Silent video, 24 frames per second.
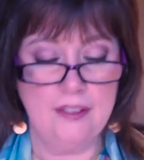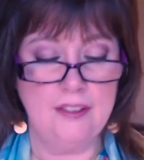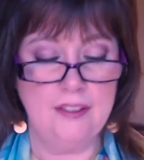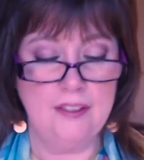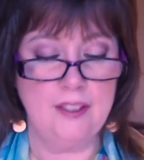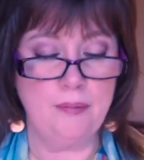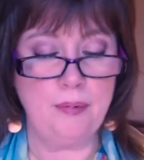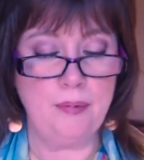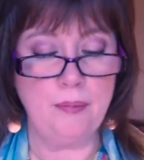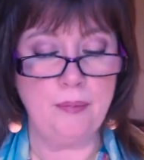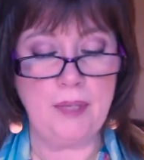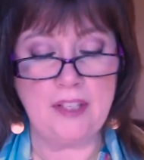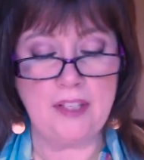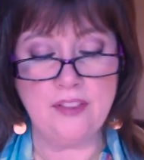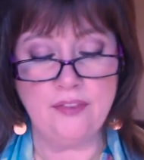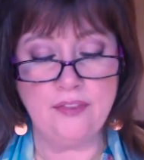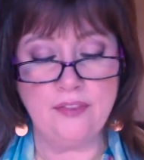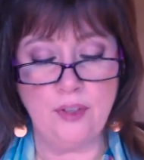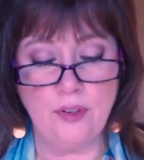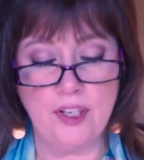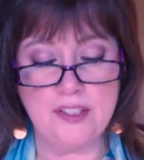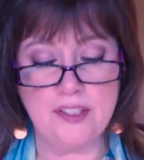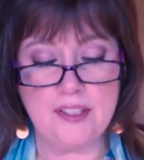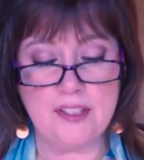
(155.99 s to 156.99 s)
diplomats
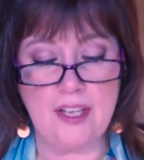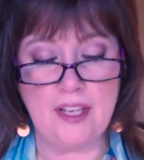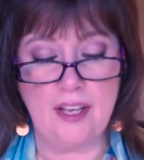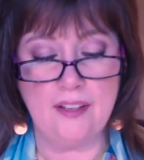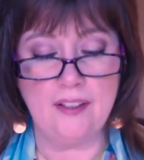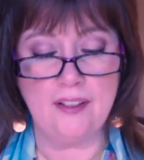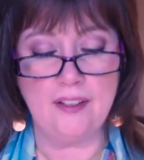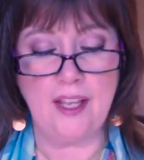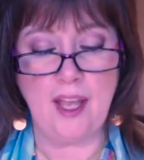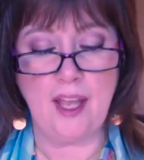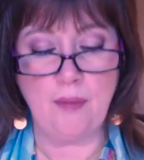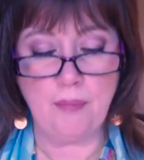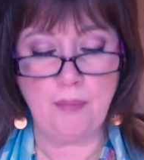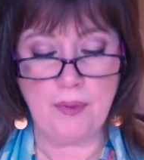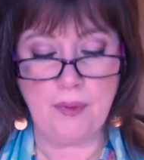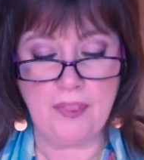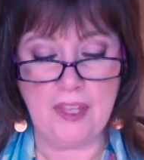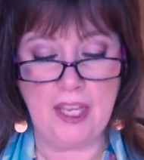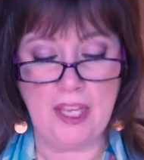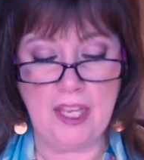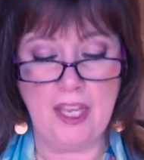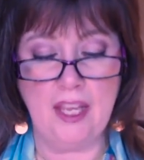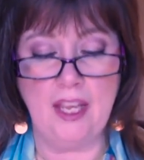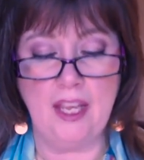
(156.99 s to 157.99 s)
focus on
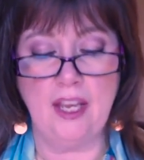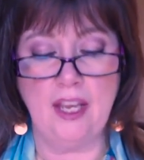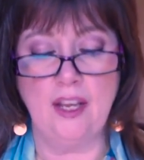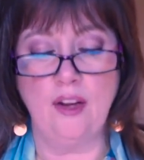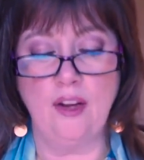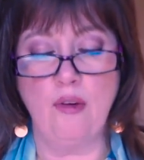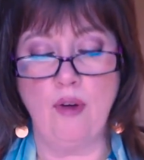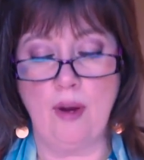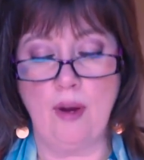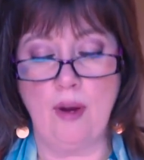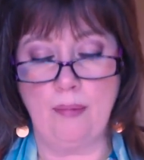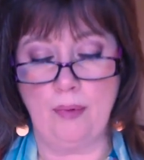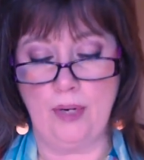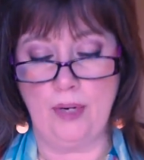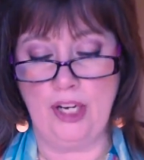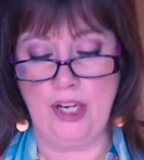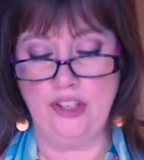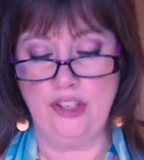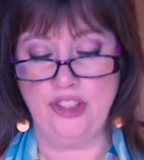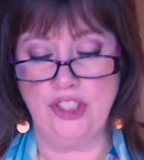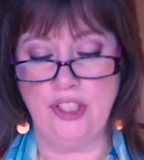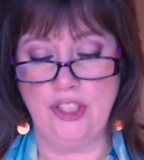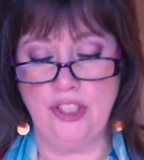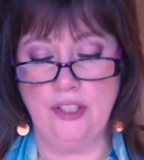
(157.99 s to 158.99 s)
empathy and
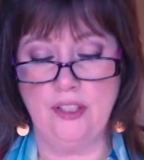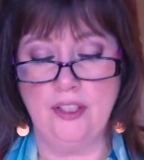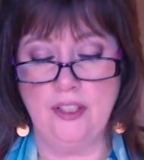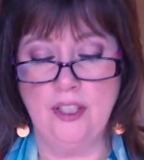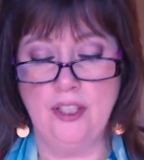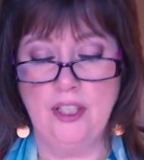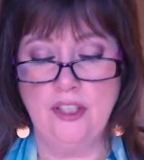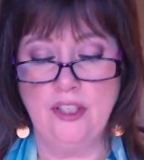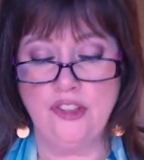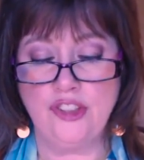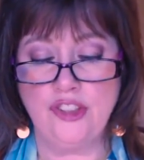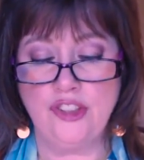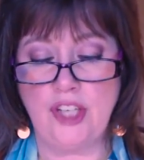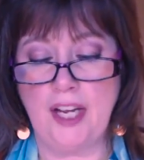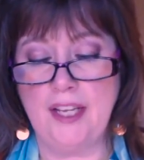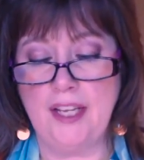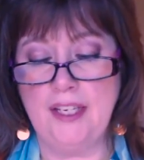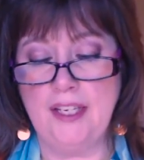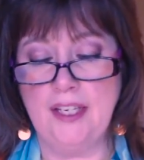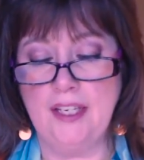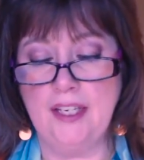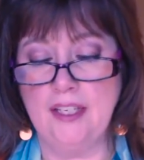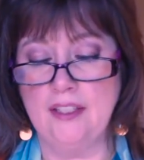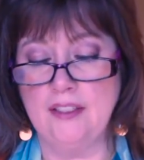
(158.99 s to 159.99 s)
cooperation,
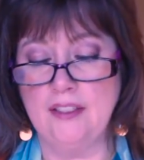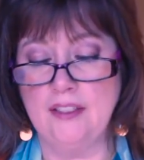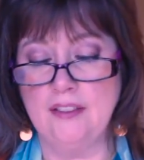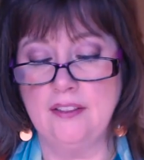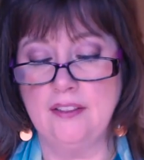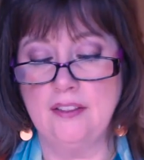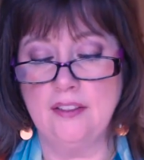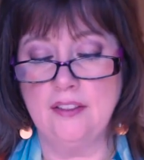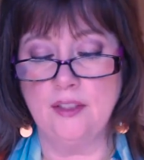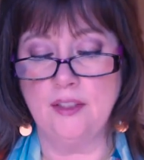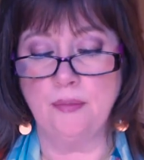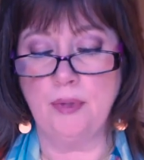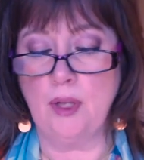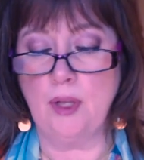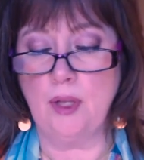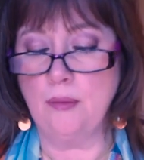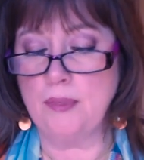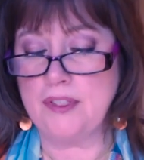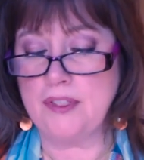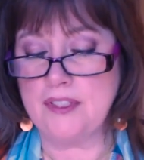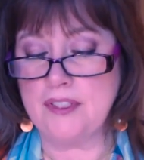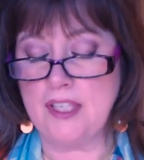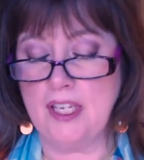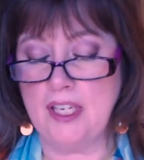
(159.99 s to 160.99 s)
shining in
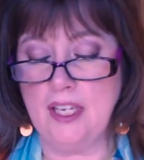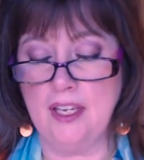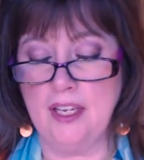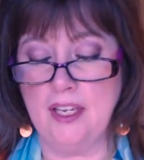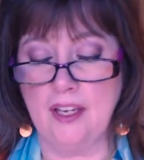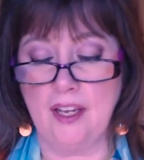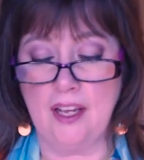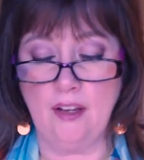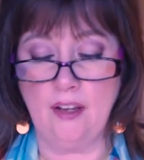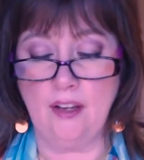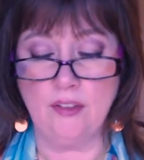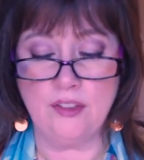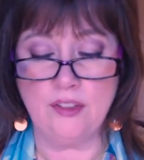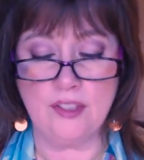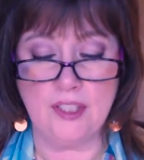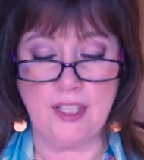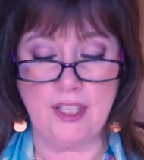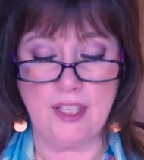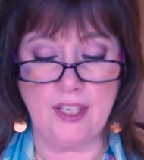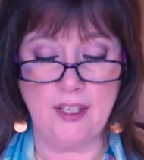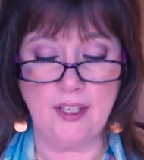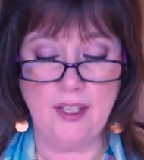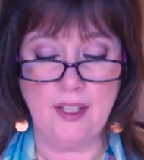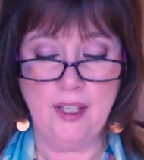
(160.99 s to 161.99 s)
diplomacy and
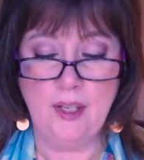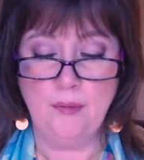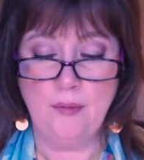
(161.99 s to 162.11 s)
counseling.